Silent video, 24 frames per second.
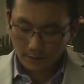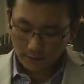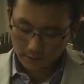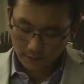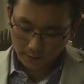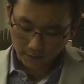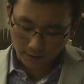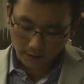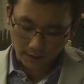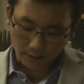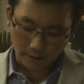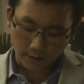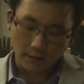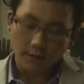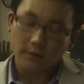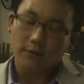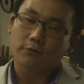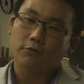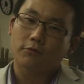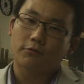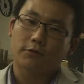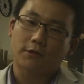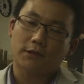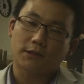So that
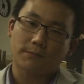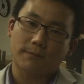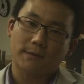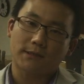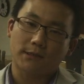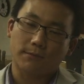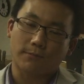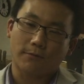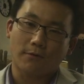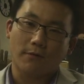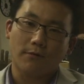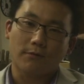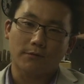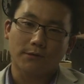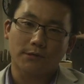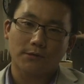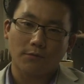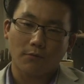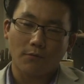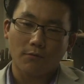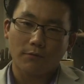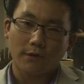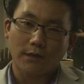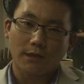due to the expensive cost,
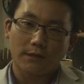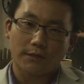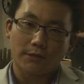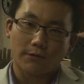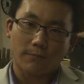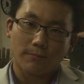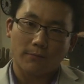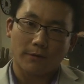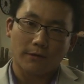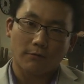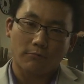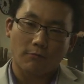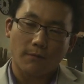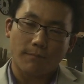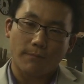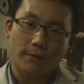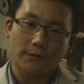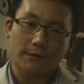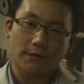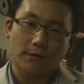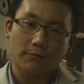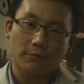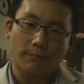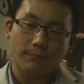only
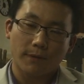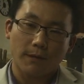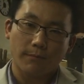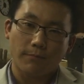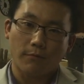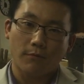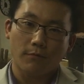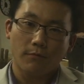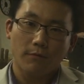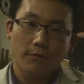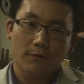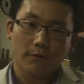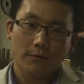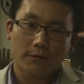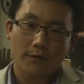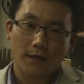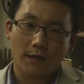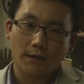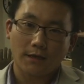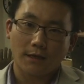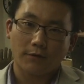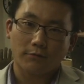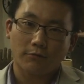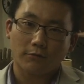0.1% of people
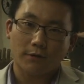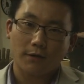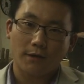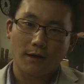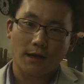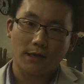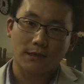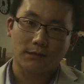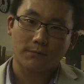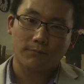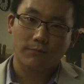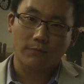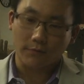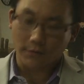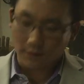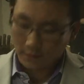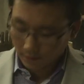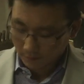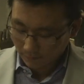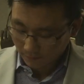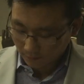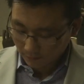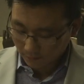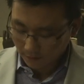they can utilize for
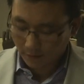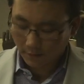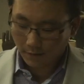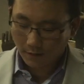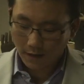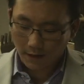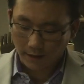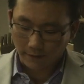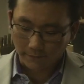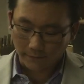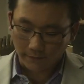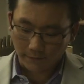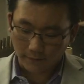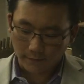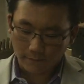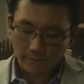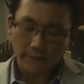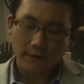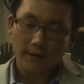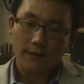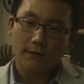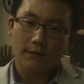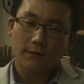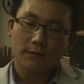their life.
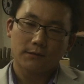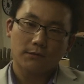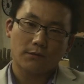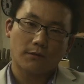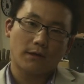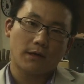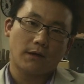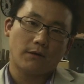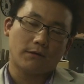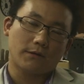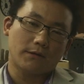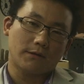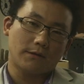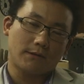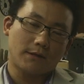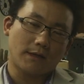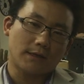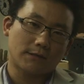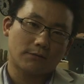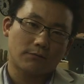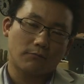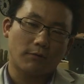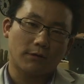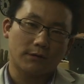So
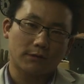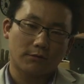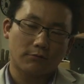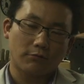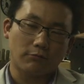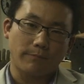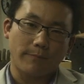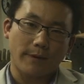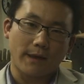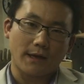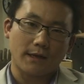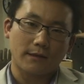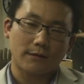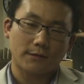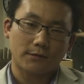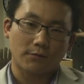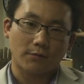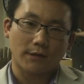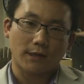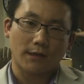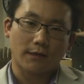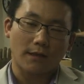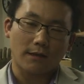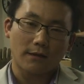that was too bad. So
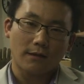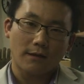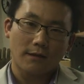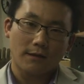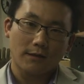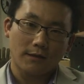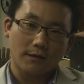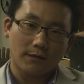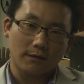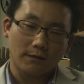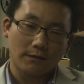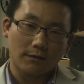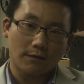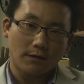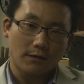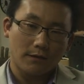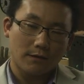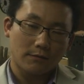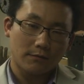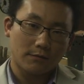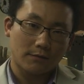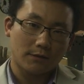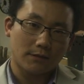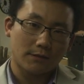that
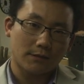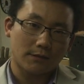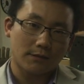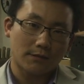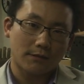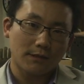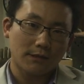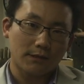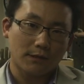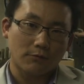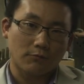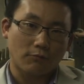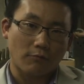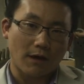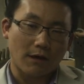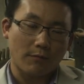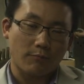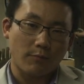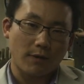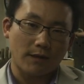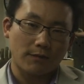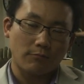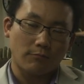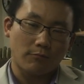this is the reason why
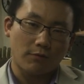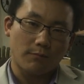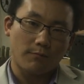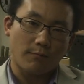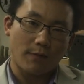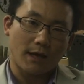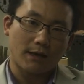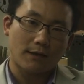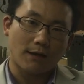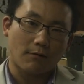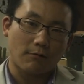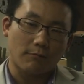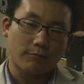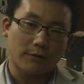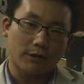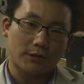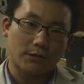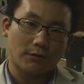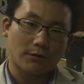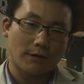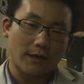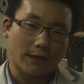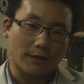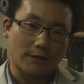we made our
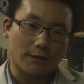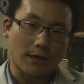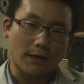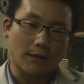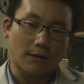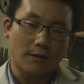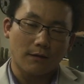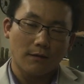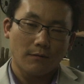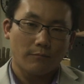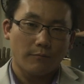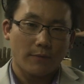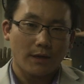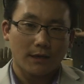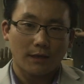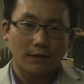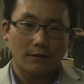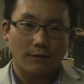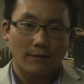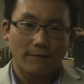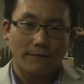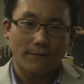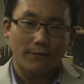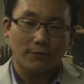mission like that. Make it
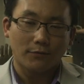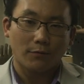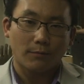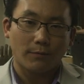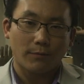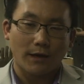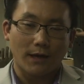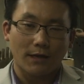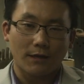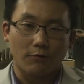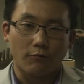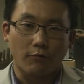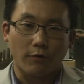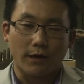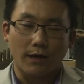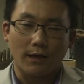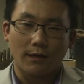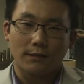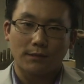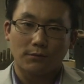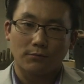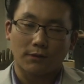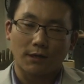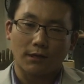affordable
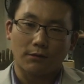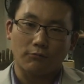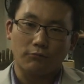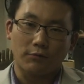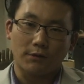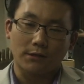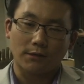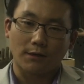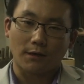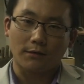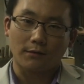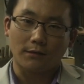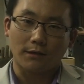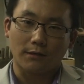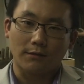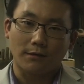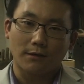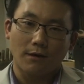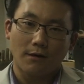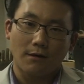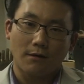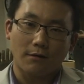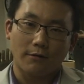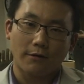anyway. So that we started
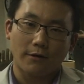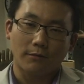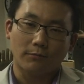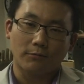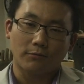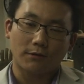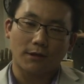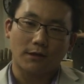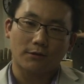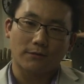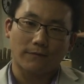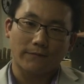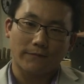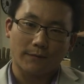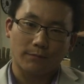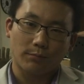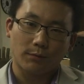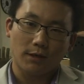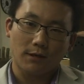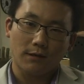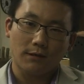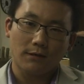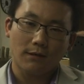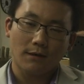early of
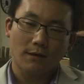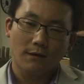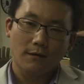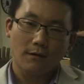2015.